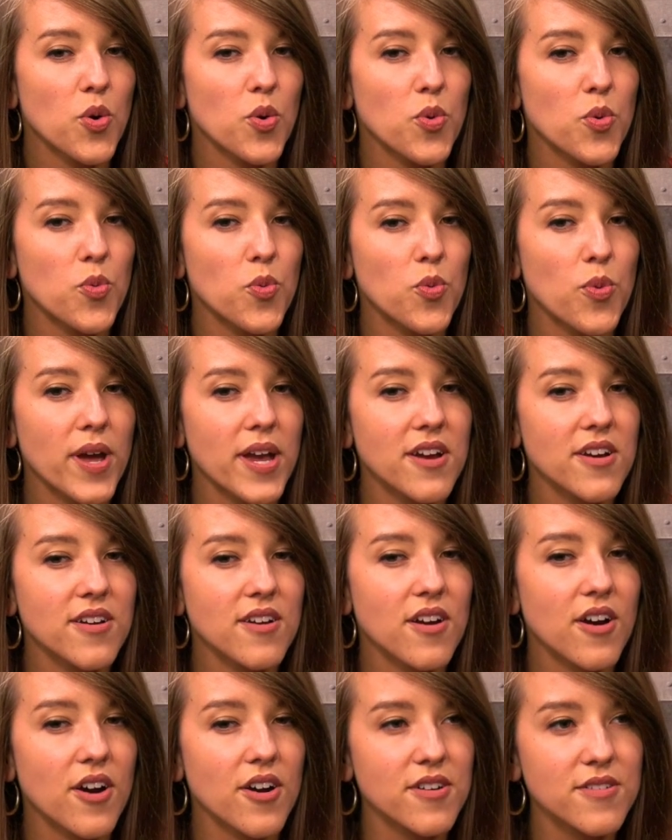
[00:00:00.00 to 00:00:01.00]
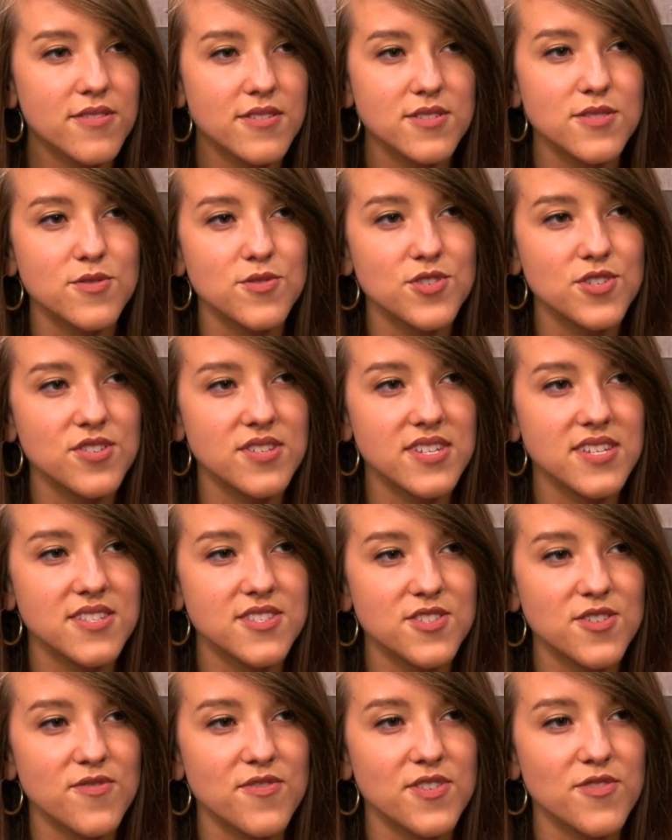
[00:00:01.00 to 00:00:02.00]
where are the socially
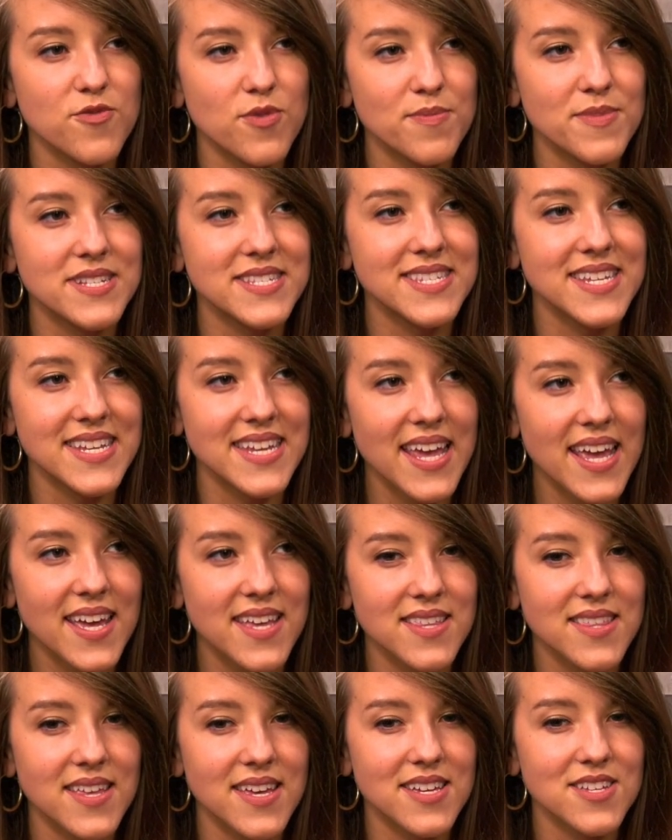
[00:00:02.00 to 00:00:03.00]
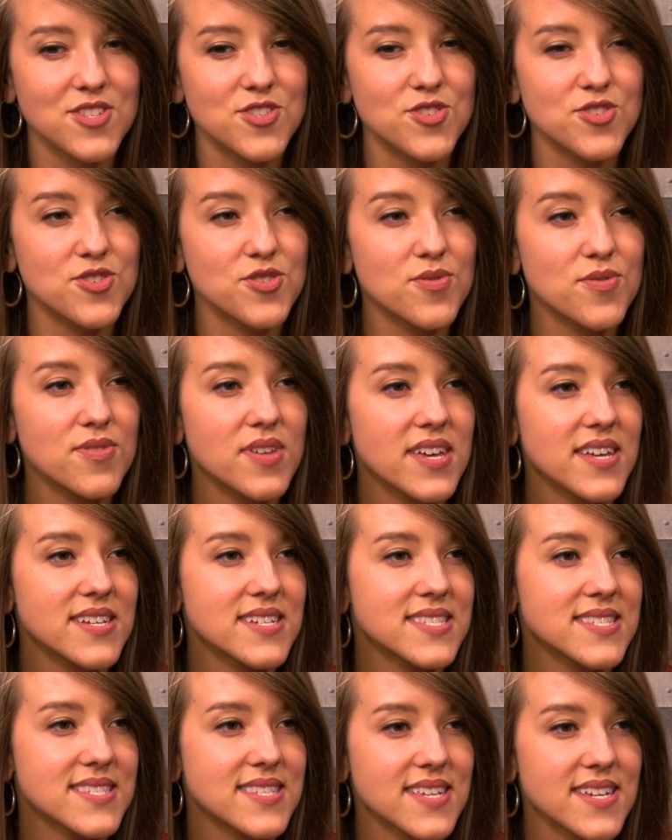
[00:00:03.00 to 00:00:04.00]
conservative women today? Like, do they
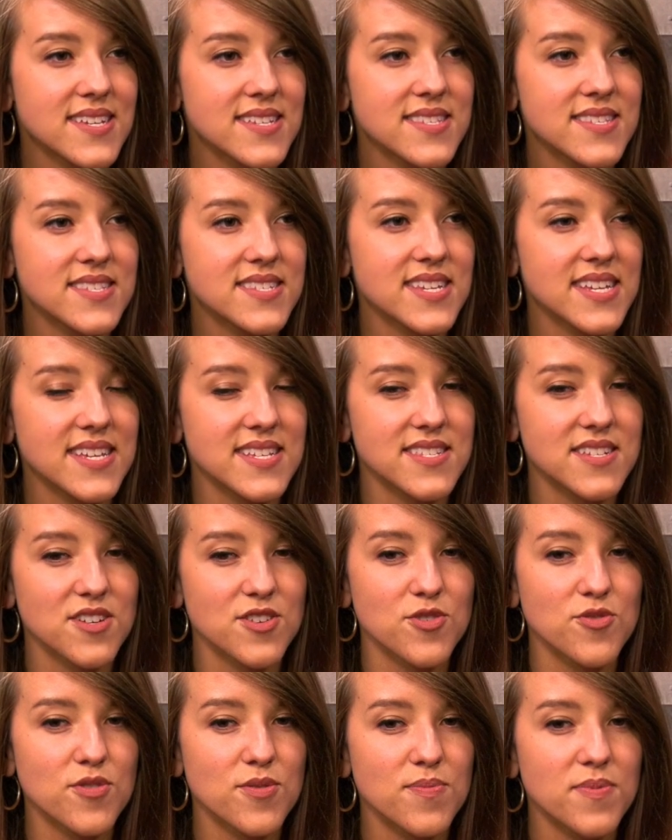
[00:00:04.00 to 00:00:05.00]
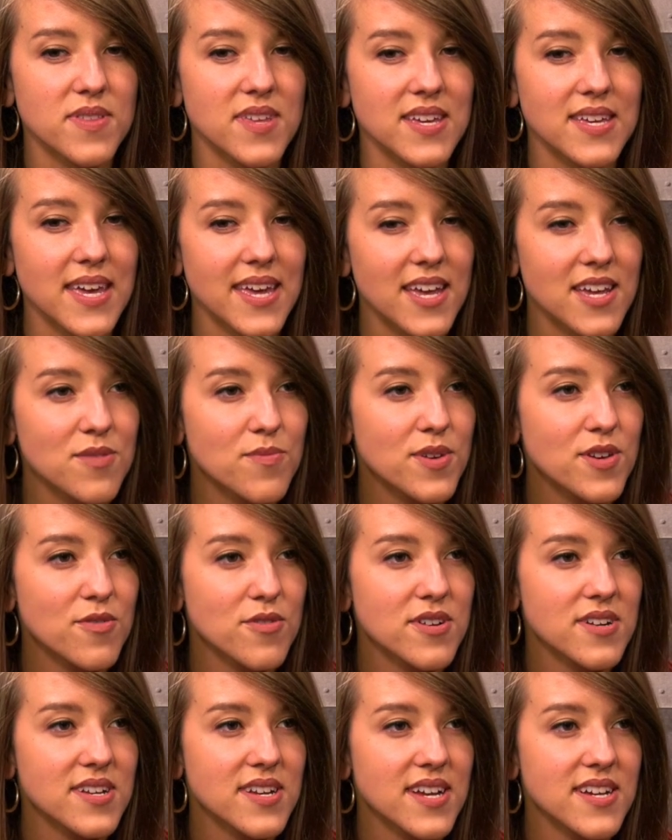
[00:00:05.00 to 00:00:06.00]
exist? Is it a group that can be
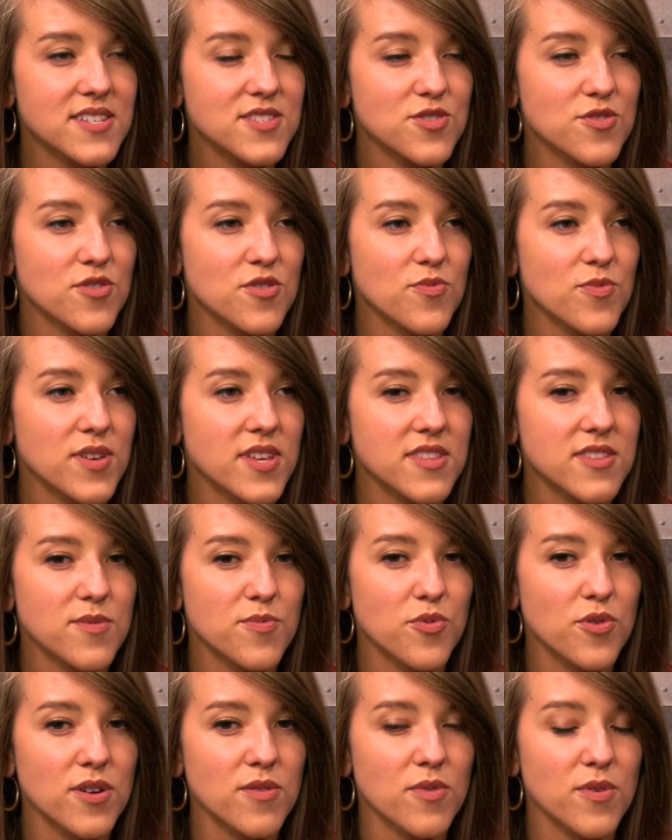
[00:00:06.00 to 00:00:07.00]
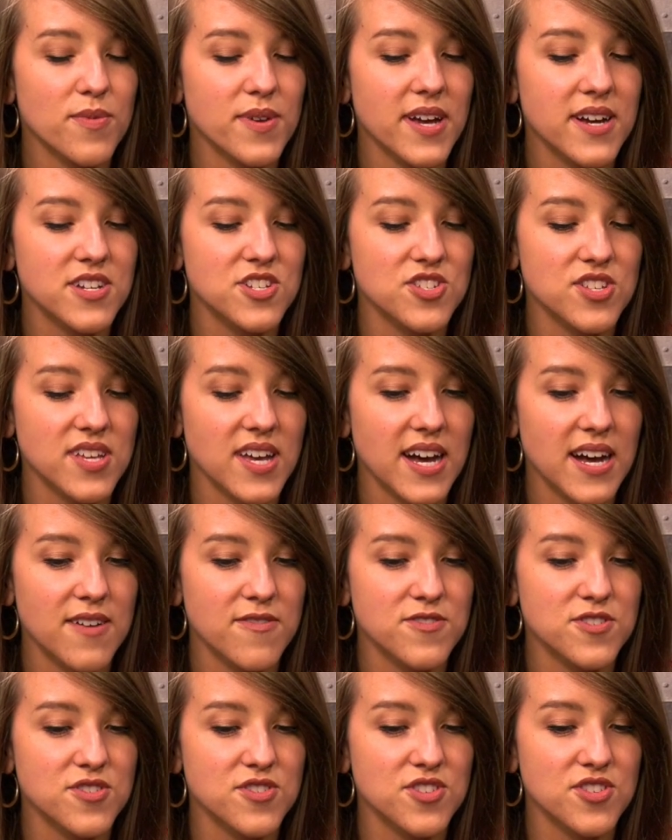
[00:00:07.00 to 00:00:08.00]
organized? Or are we at the point where we actually
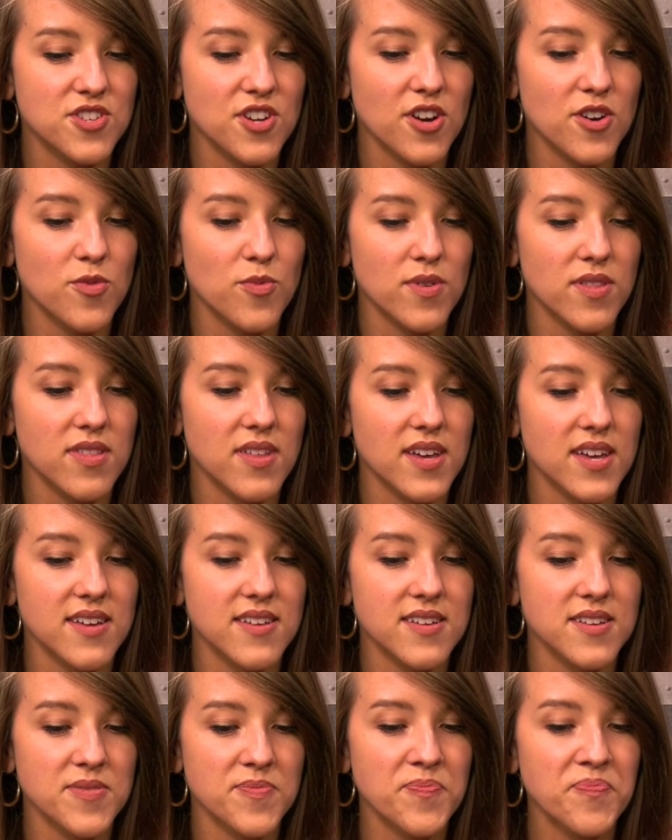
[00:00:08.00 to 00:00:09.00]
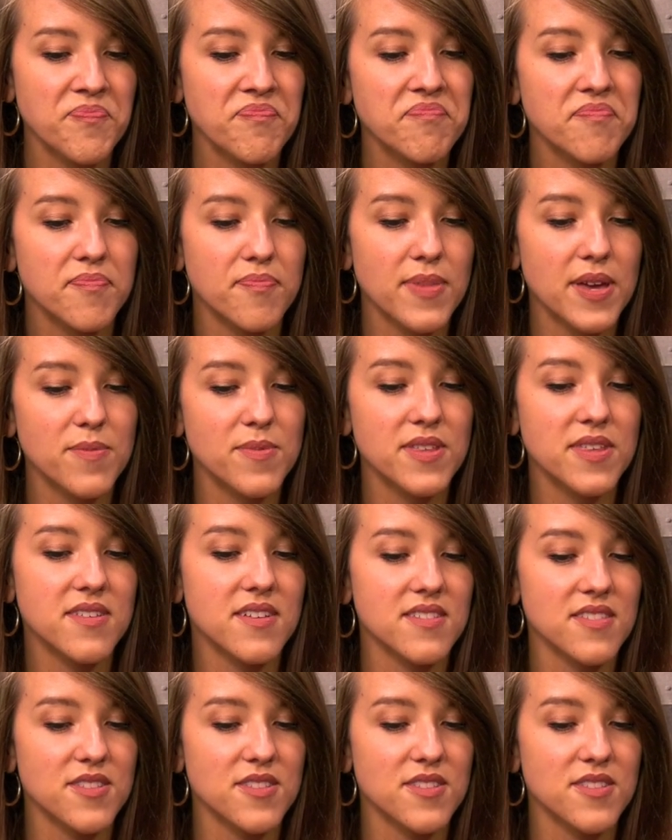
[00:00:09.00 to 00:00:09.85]
have to start with like maybe a